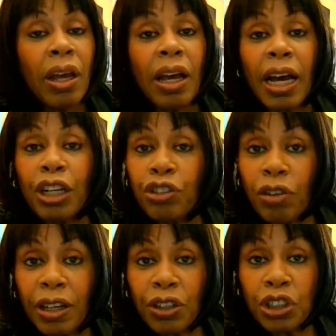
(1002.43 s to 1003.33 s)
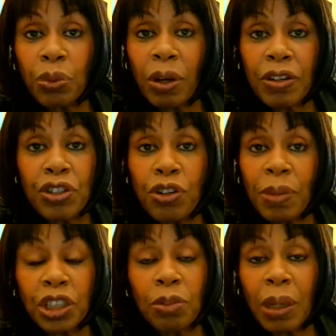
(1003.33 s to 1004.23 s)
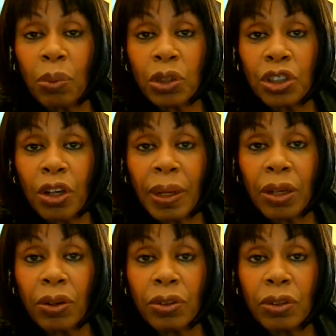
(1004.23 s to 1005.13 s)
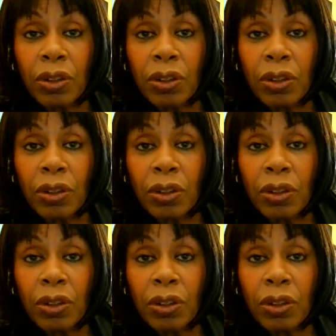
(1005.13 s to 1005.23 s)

and try not to worry too much about what's going on.